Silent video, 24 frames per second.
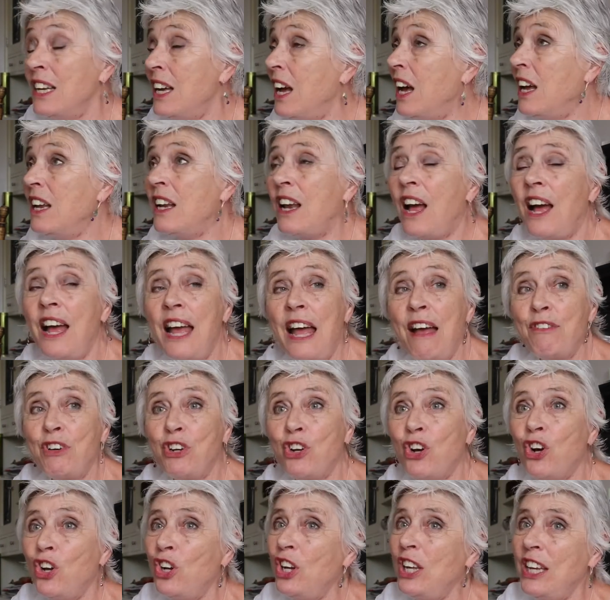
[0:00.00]
And I have a
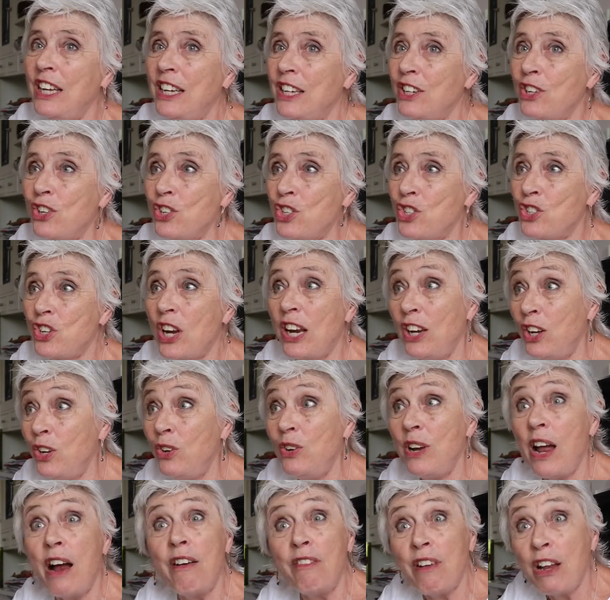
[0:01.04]
colleague in Australia who
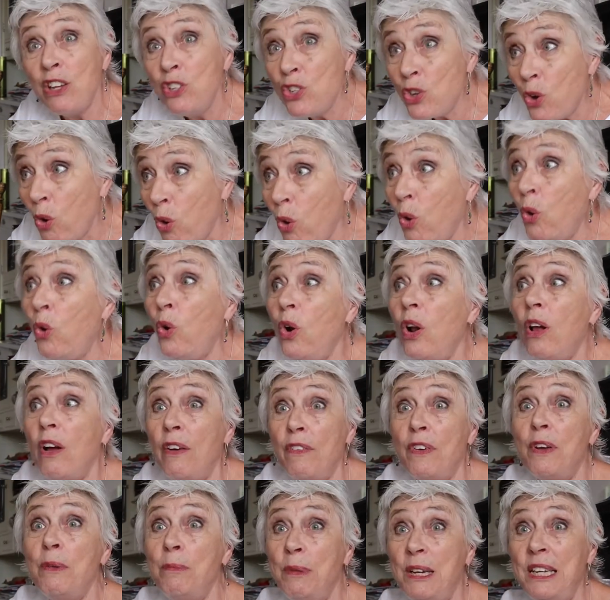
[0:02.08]
now runs all
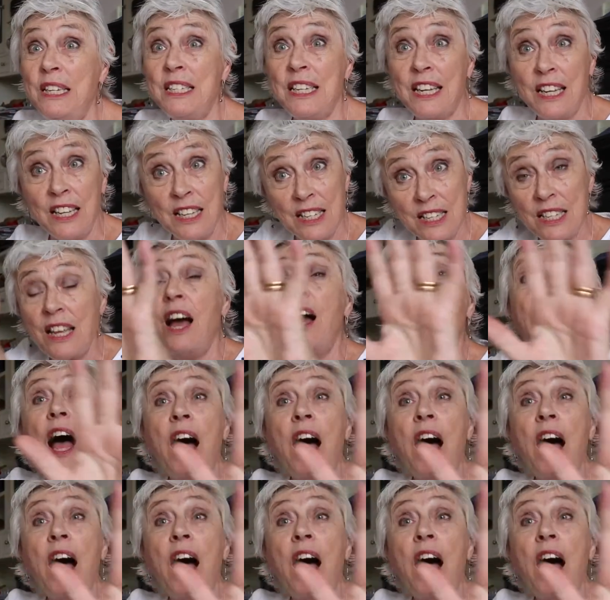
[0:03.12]
of her meetings